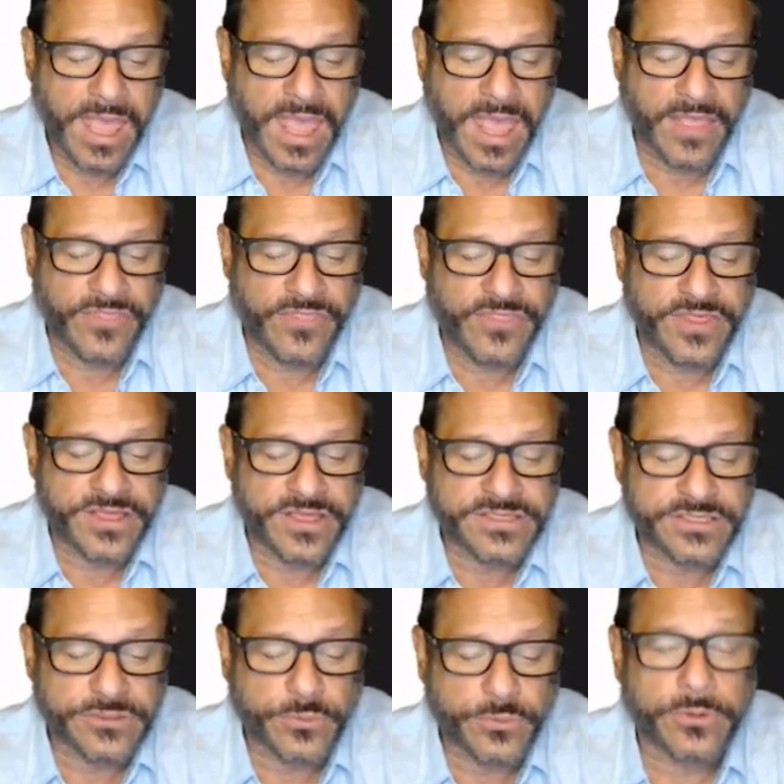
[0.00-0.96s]
and
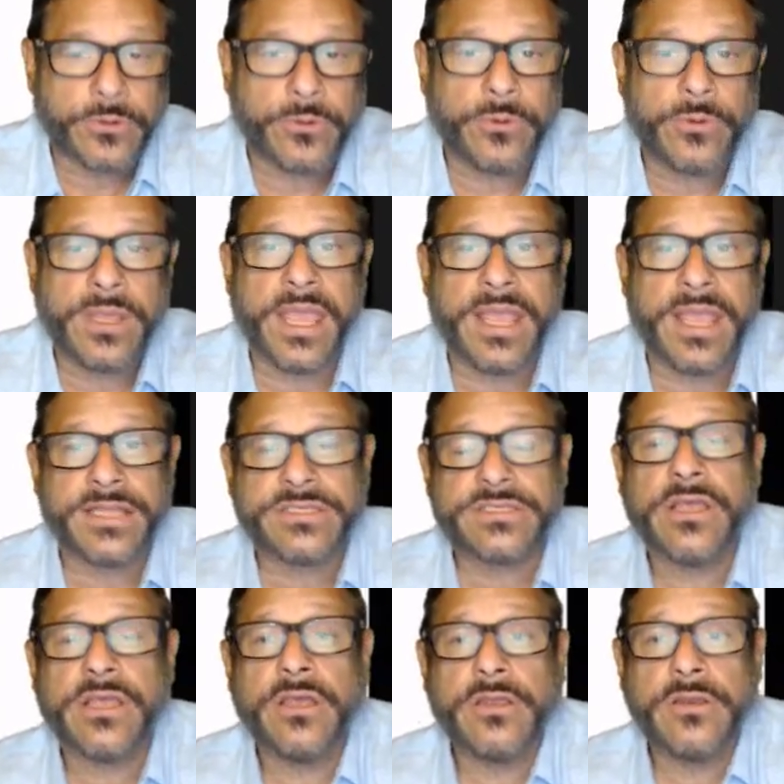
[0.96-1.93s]
this is what
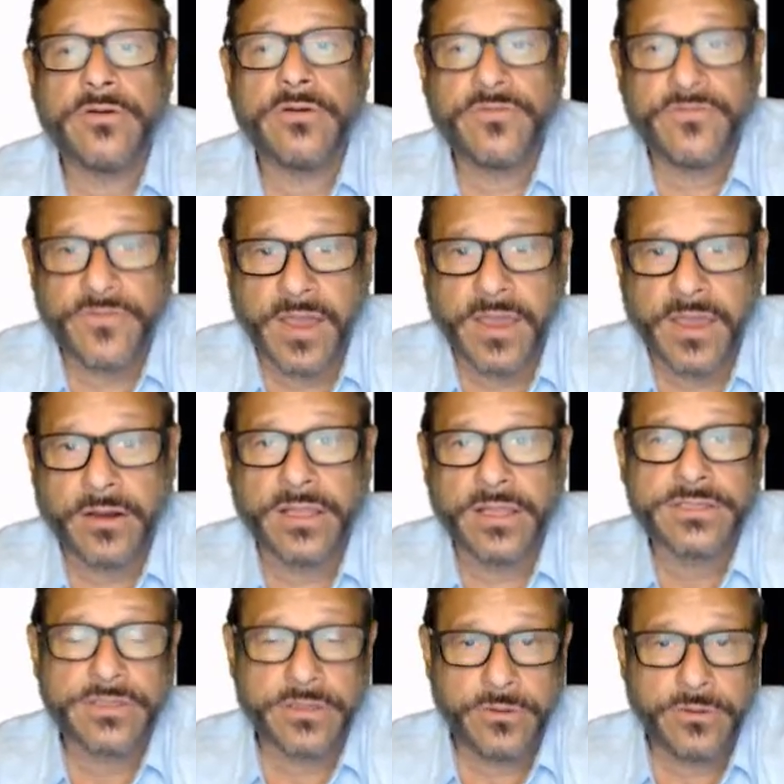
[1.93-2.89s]
creates your final
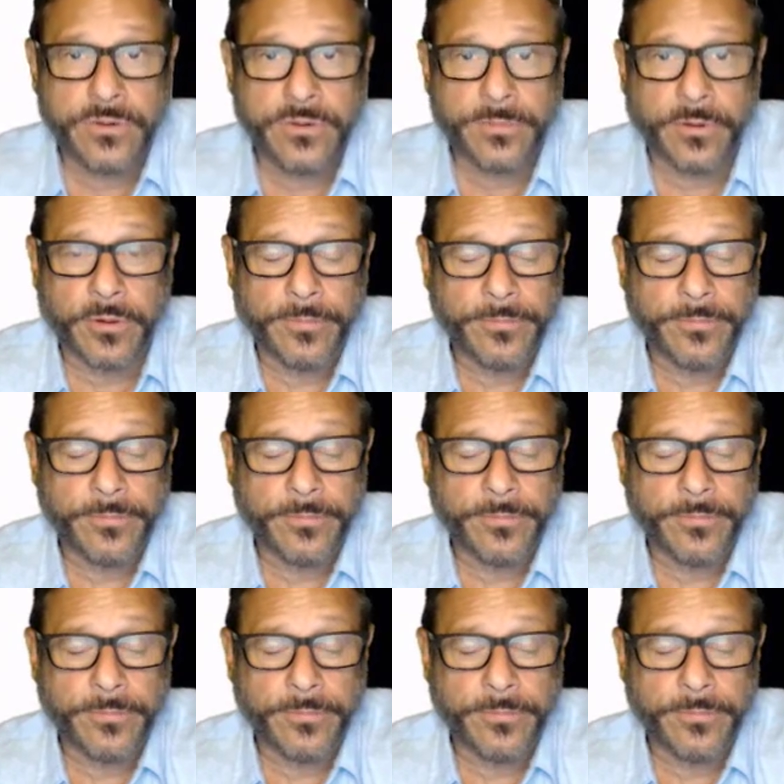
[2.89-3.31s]
executable.